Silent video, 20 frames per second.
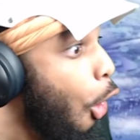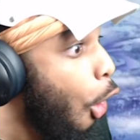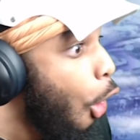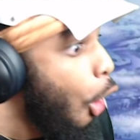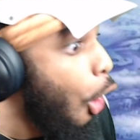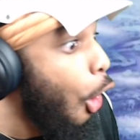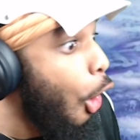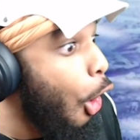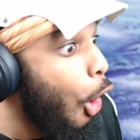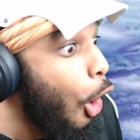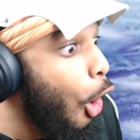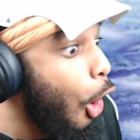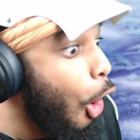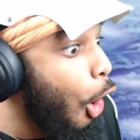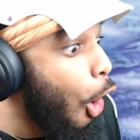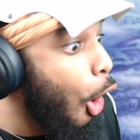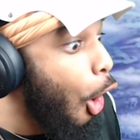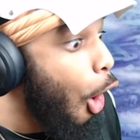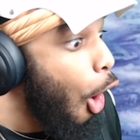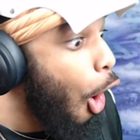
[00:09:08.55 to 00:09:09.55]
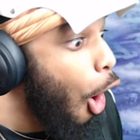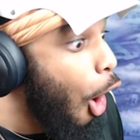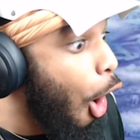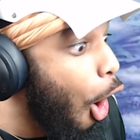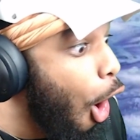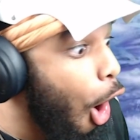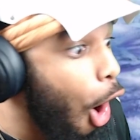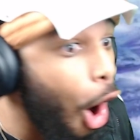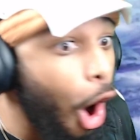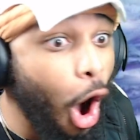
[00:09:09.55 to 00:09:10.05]

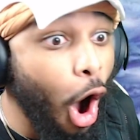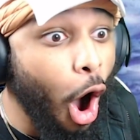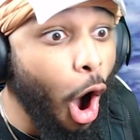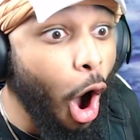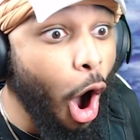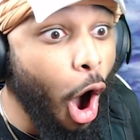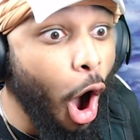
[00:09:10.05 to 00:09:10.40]
No one is speaking in this clip.